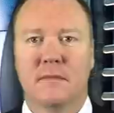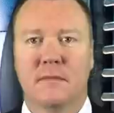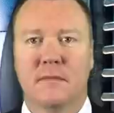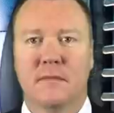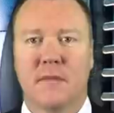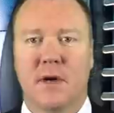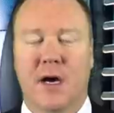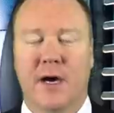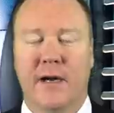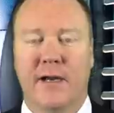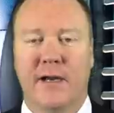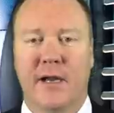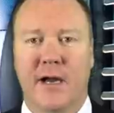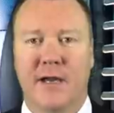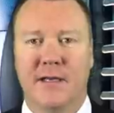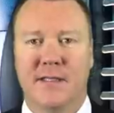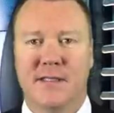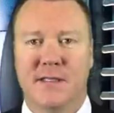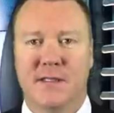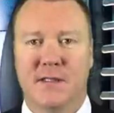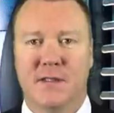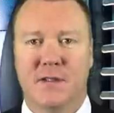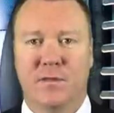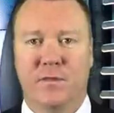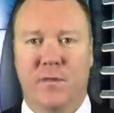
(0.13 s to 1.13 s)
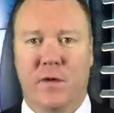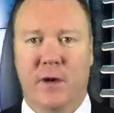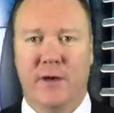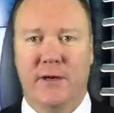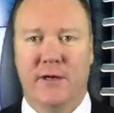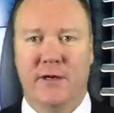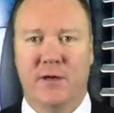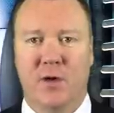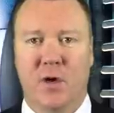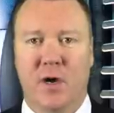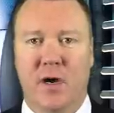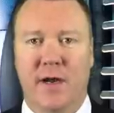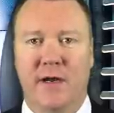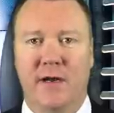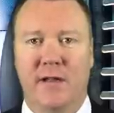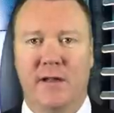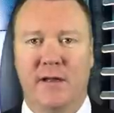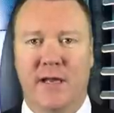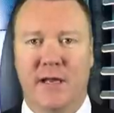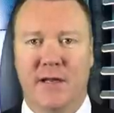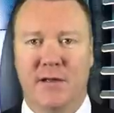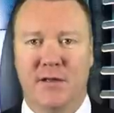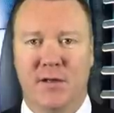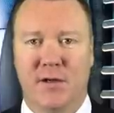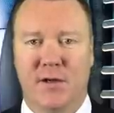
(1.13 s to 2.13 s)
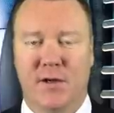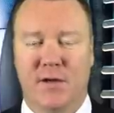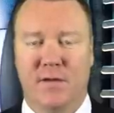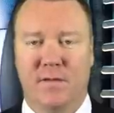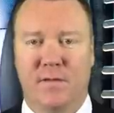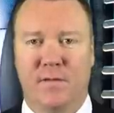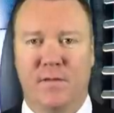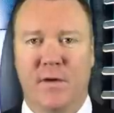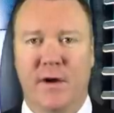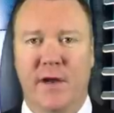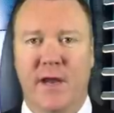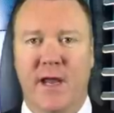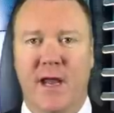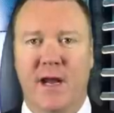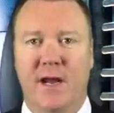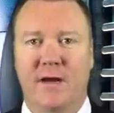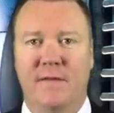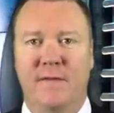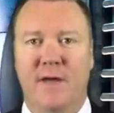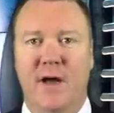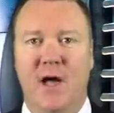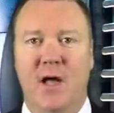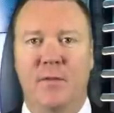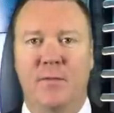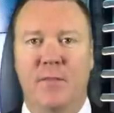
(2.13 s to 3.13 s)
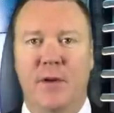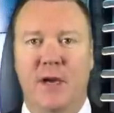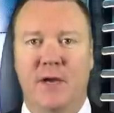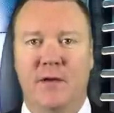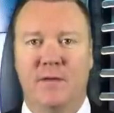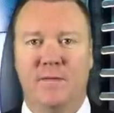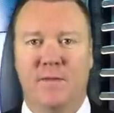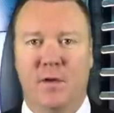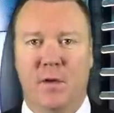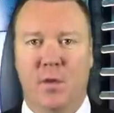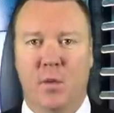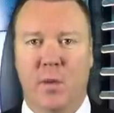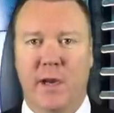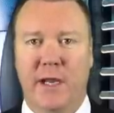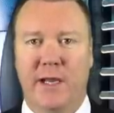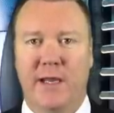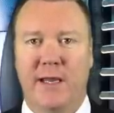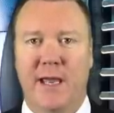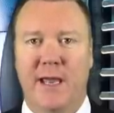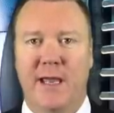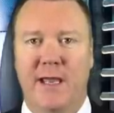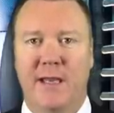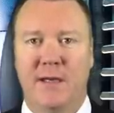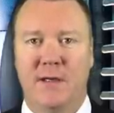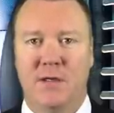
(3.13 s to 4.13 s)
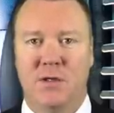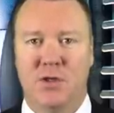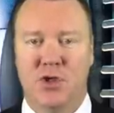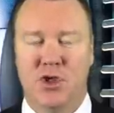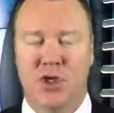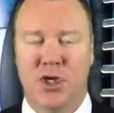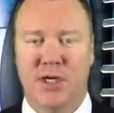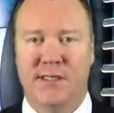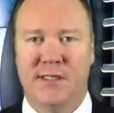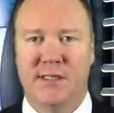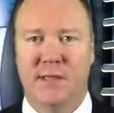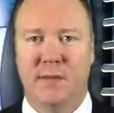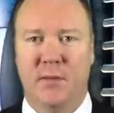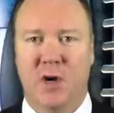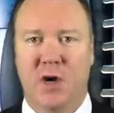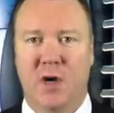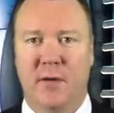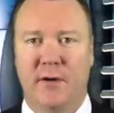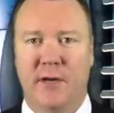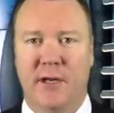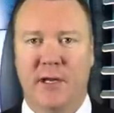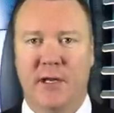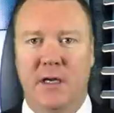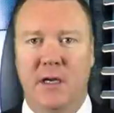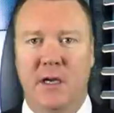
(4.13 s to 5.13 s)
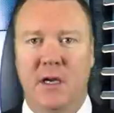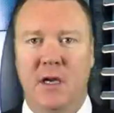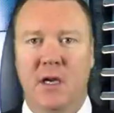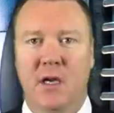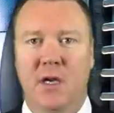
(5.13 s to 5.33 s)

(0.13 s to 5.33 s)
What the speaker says: Hi guys, this is Vernon, Croy, and I'll get to your free NFL pick for Week 8 in just a moment.